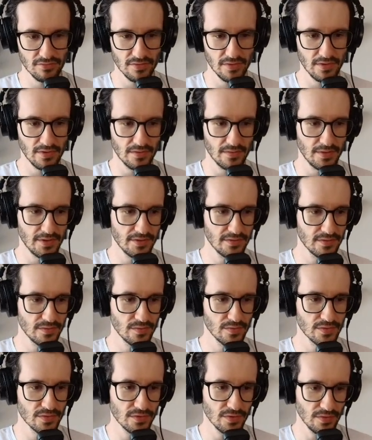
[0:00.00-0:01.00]

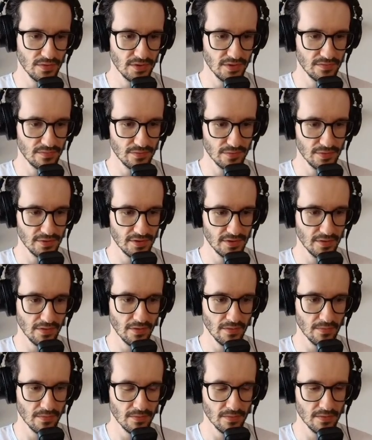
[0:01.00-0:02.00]
use Sonnet for that.
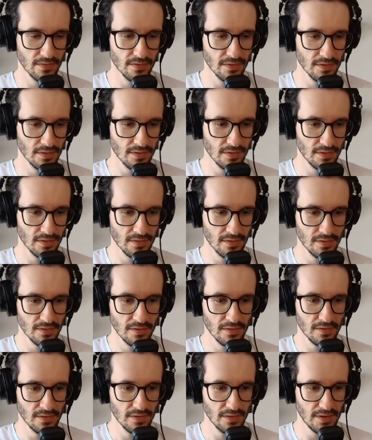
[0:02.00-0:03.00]

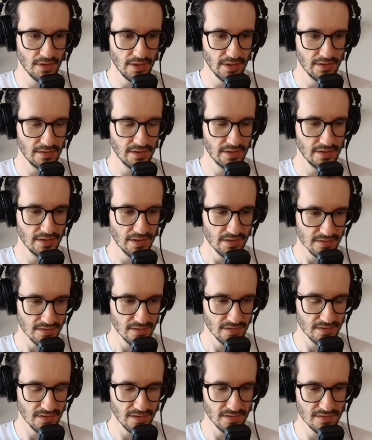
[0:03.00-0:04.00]
And then as
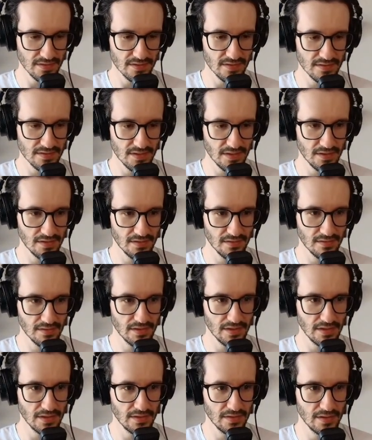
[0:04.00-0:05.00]
I said,
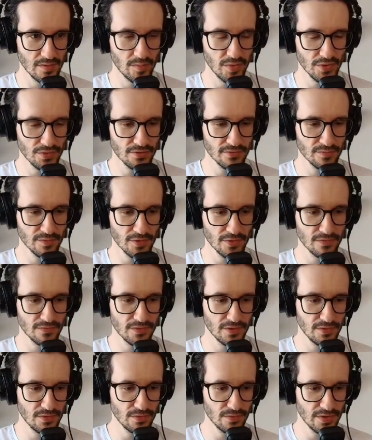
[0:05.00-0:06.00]
at the bottom of
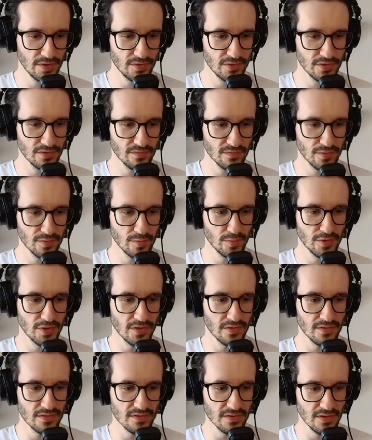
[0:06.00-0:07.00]
the new agent form you
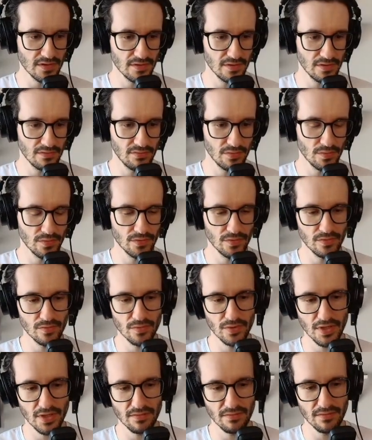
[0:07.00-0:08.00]
can decide if you want to
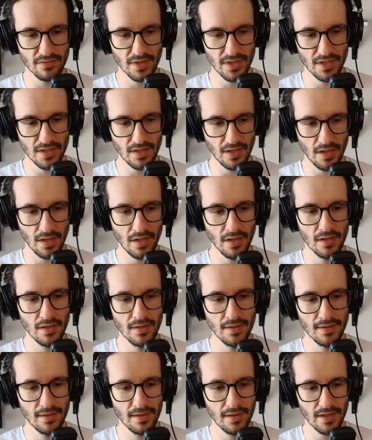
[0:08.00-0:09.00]
have a
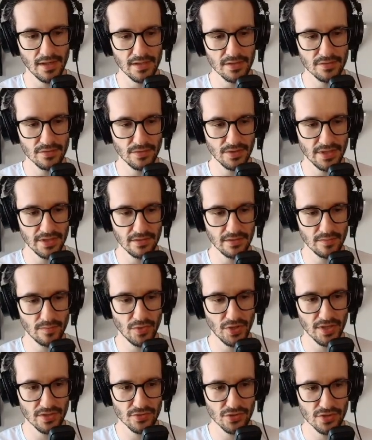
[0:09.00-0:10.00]
isolated
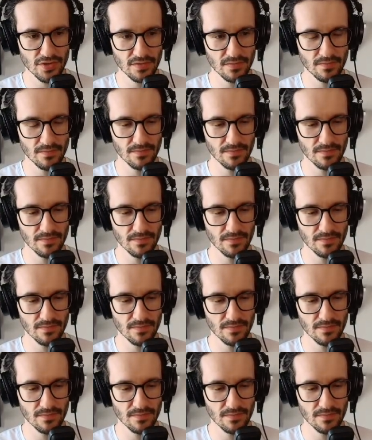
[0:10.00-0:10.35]
branch